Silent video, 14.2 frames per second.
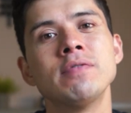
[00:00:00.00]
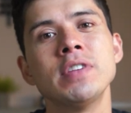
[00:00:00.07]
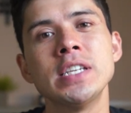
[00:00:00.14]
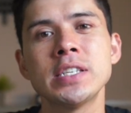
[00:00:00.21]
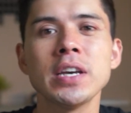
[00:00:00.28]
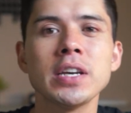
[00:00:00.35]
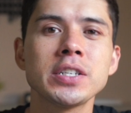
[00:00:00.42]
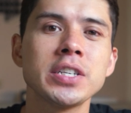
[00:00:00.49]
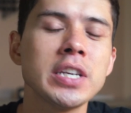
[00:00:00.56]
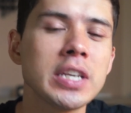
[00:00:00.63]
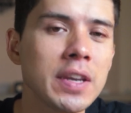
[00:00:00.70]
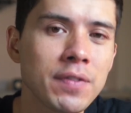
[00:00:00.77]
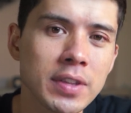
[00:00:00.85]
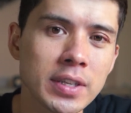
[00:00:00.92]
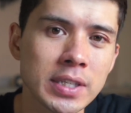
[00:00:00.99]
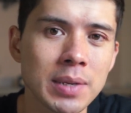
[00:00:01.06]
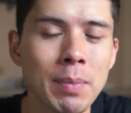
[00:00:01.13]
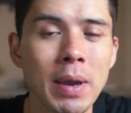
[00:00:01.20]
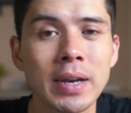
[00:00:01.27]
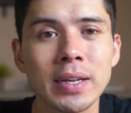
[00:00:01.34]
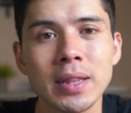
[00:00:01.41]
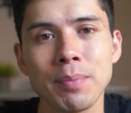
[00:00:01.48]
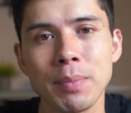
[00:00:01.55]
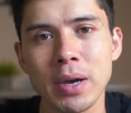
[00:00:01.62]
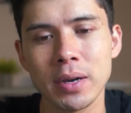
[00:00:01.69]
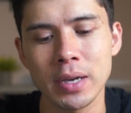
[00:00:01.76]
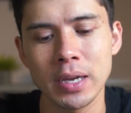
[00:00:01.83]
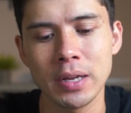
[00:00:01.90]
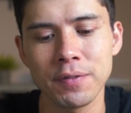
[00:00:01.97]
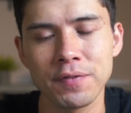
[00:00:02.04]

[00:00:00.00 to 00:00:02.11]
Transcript: researching if there's demand in the market,